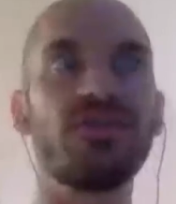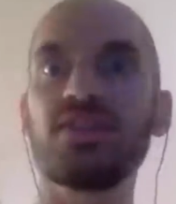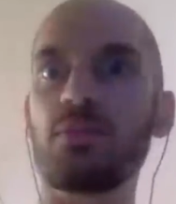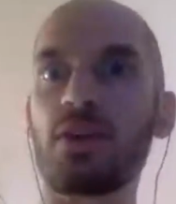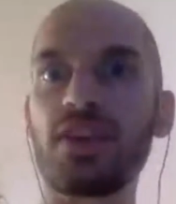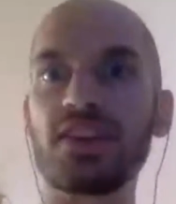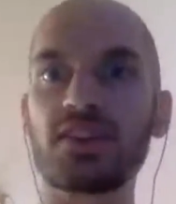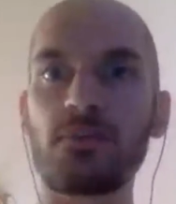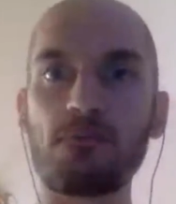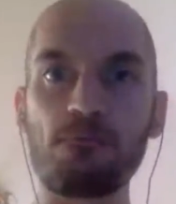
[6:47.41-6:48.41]
or
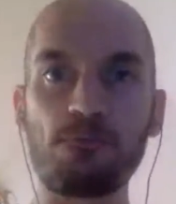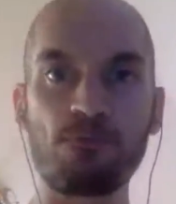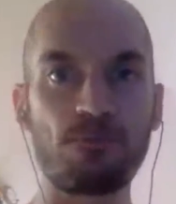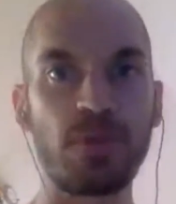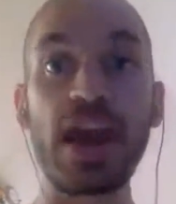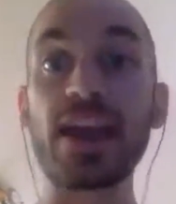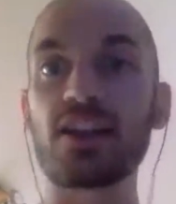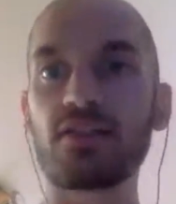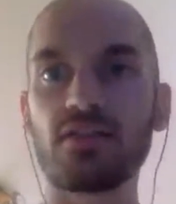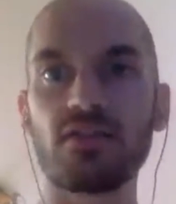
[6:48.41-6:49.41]
some of these
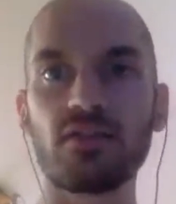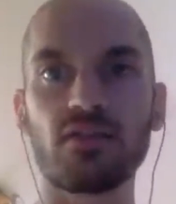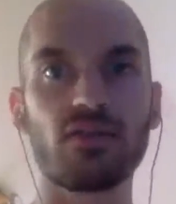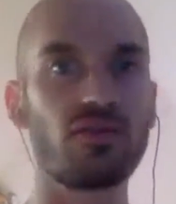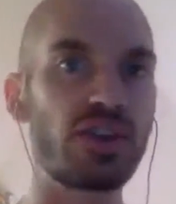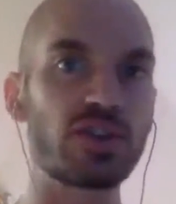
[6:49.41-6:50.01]
paid